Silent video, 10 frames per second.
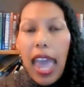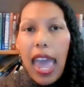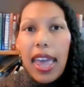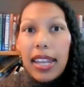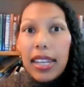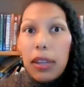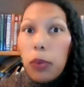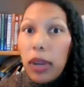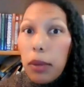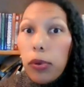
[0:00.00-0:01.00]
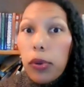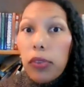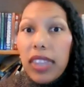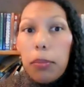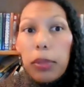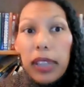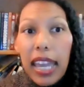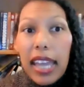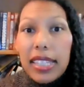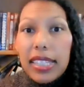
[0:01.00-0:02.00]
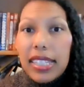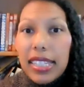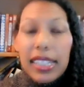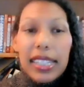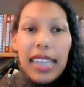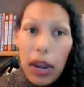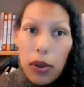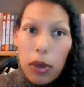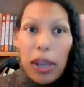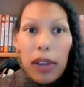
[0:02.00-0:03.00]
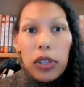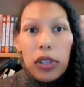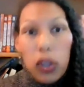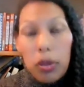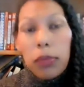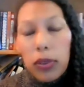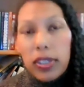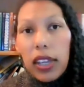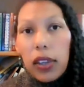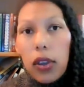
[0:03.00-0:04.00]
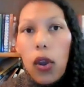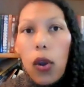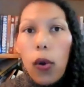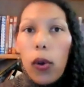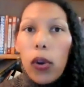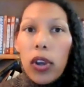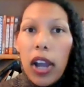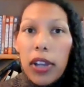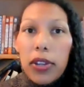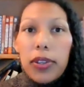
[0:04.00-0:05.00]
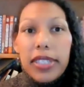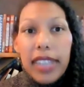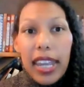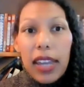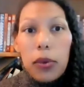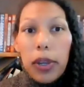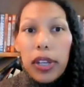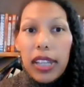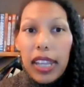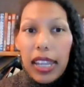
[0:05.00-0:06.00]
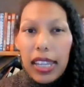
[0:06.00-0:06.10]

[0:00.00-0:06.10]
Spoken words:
and when it proved that plants didn't care about human music or understand what